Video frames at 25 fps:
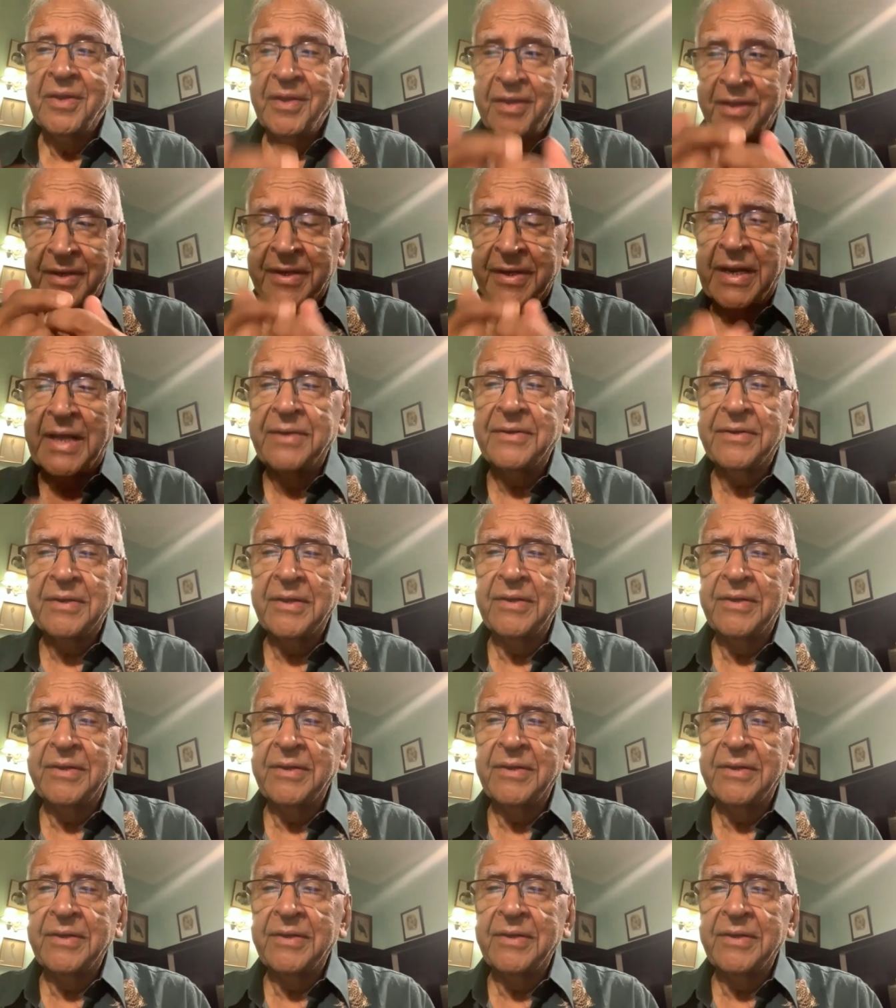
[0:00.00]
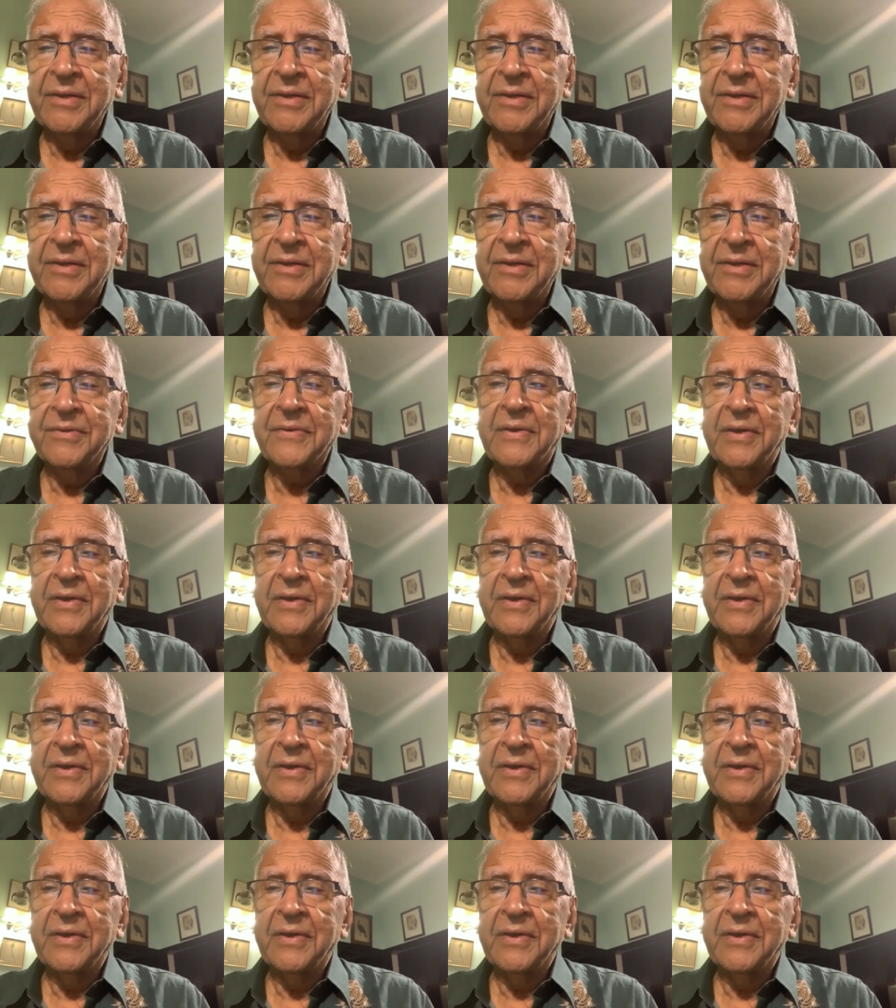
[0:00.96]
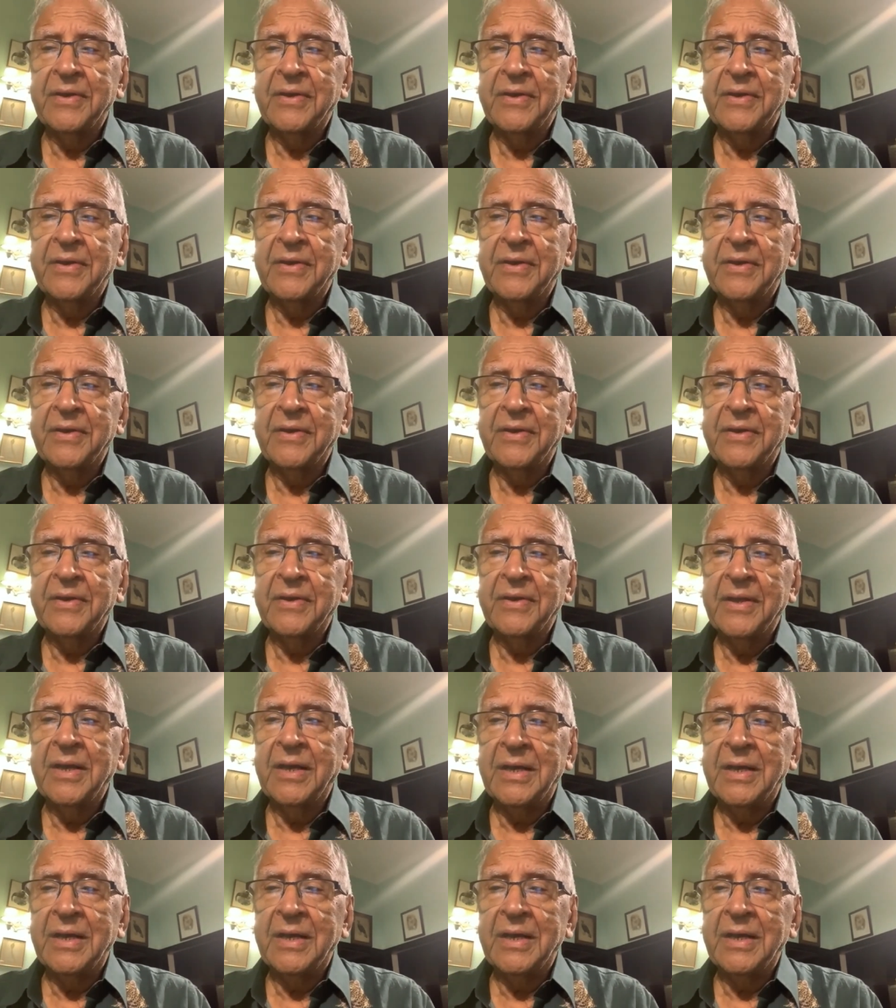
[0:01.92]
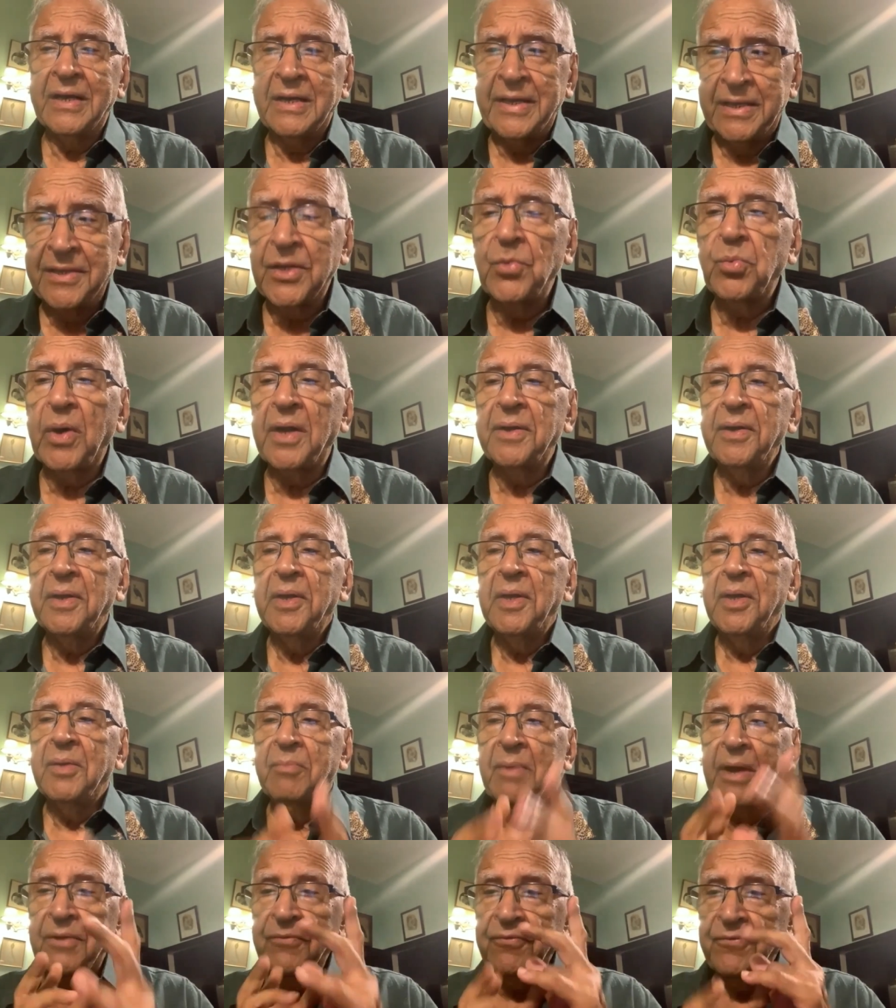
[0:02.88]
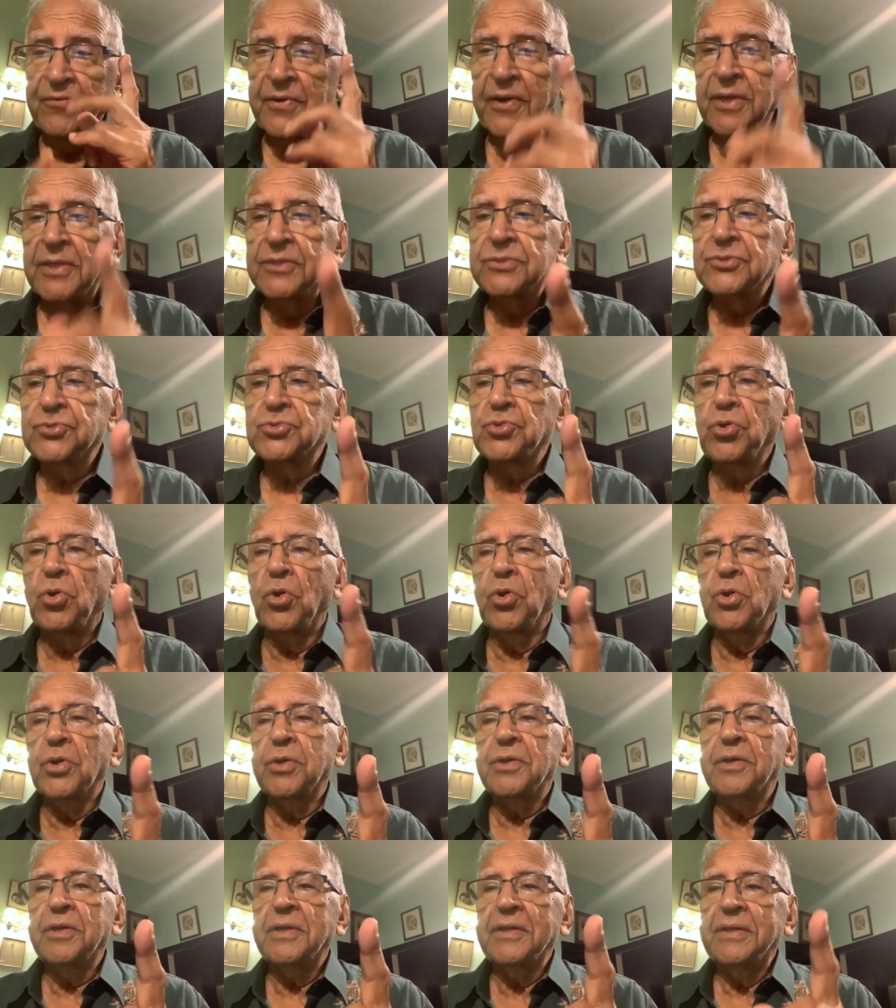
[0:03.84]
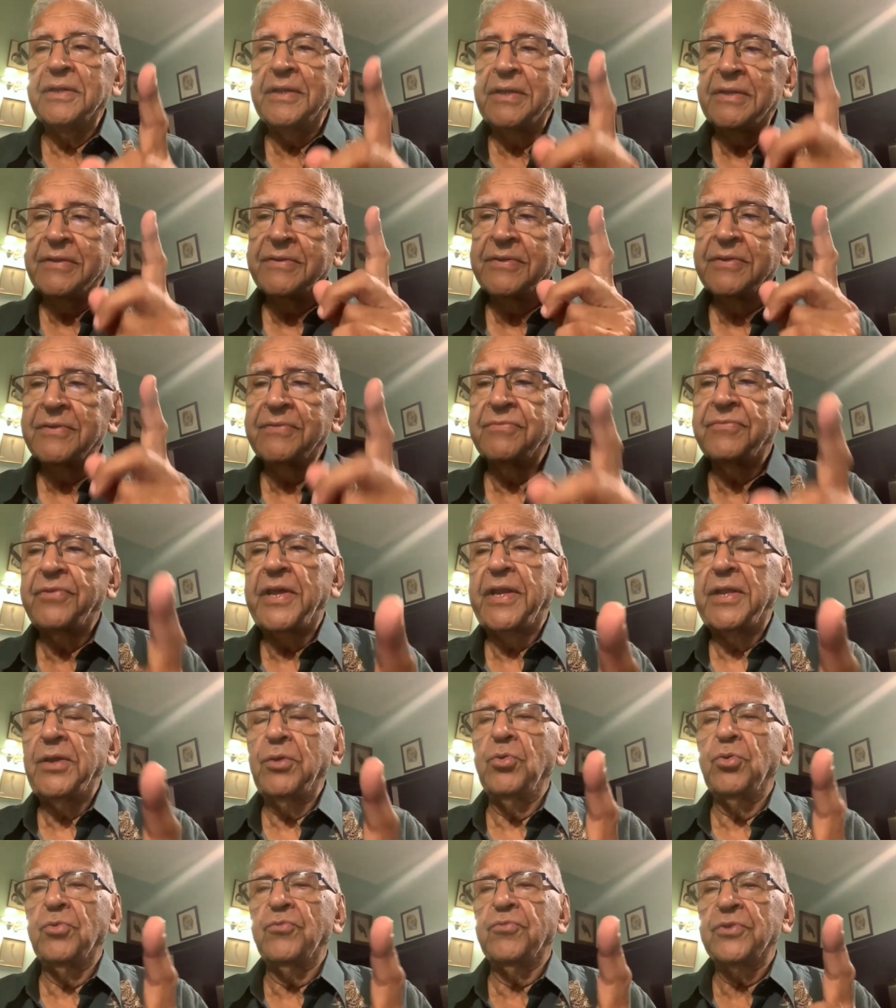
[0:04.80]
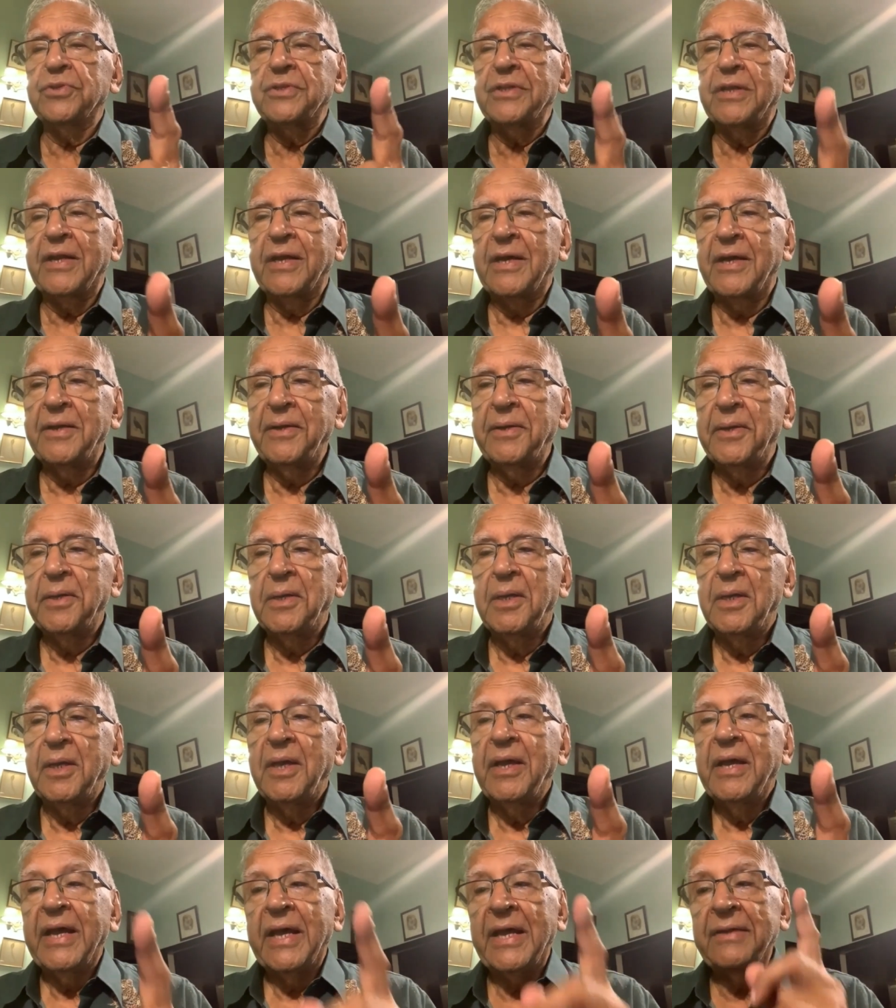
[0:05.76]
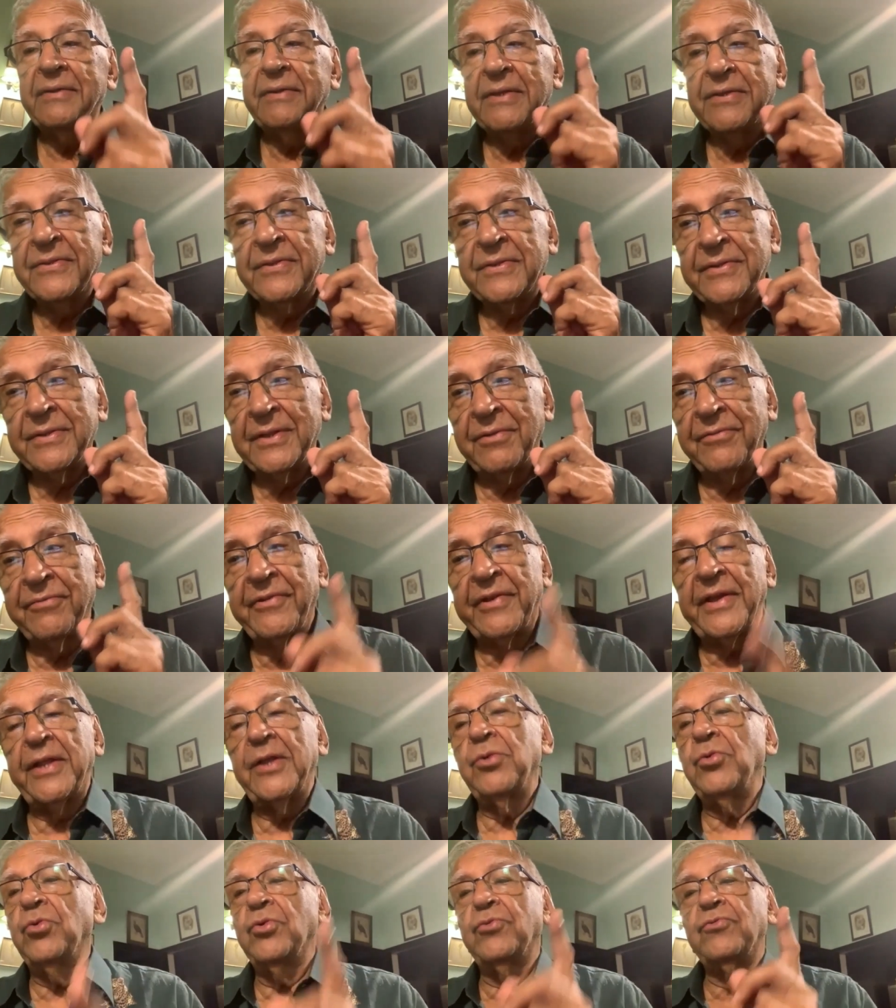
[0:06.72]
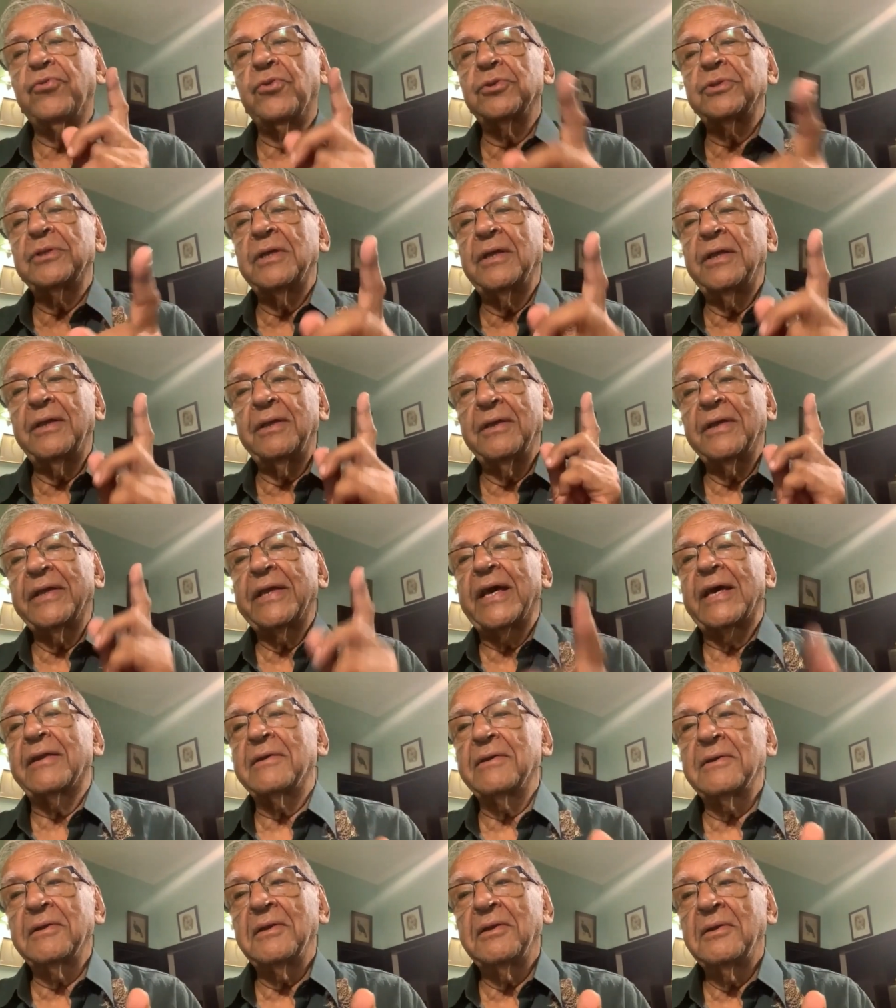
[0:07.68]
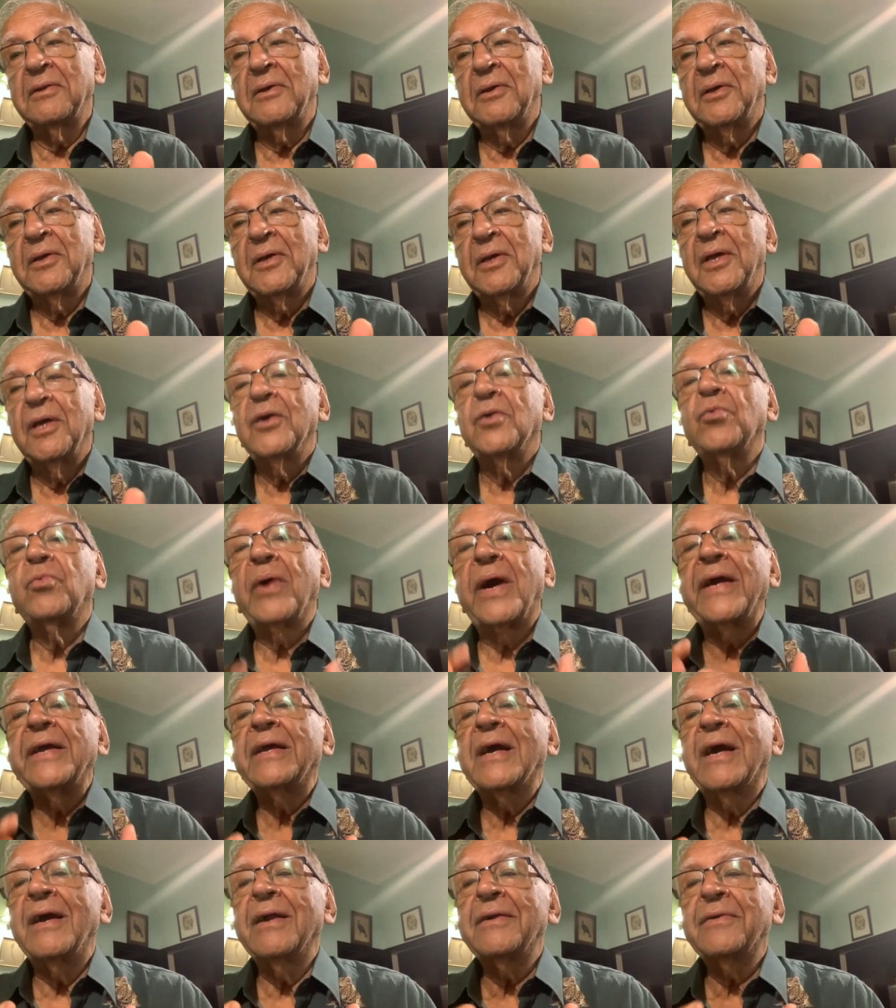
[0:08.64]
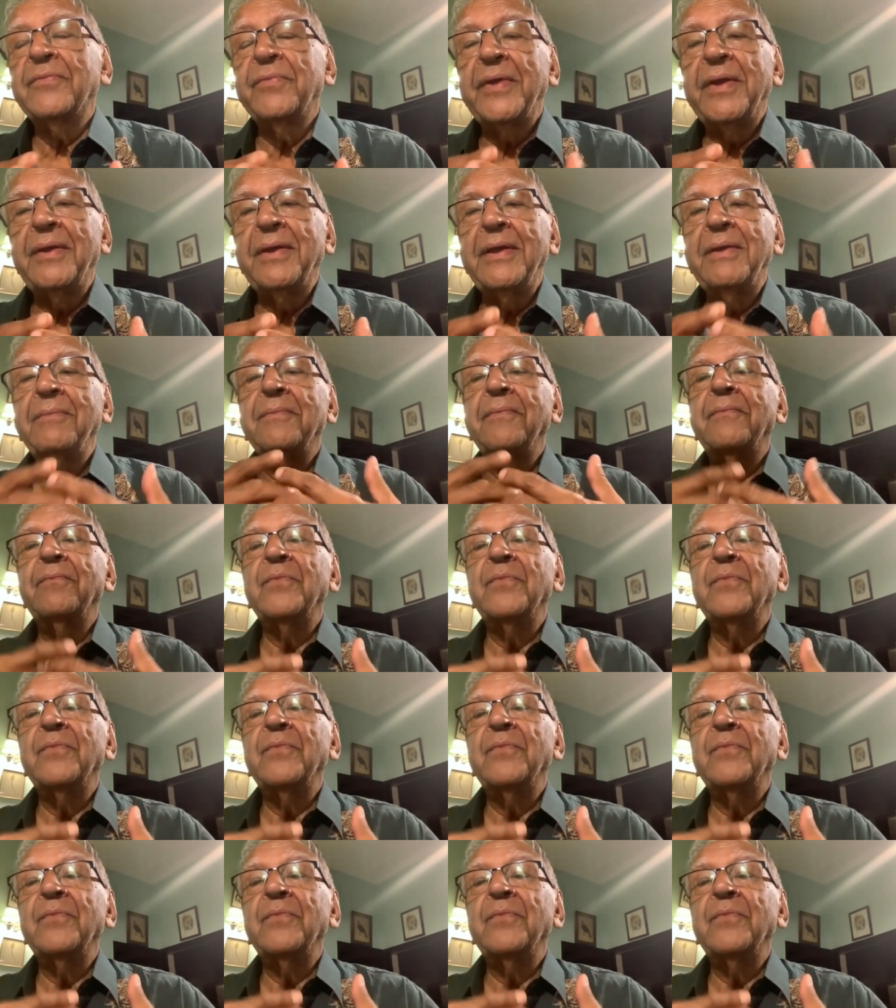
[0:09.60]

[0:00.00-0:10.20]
in 1981 my first thought this is very good for the land and this is very good for the caracal why can't we uh, we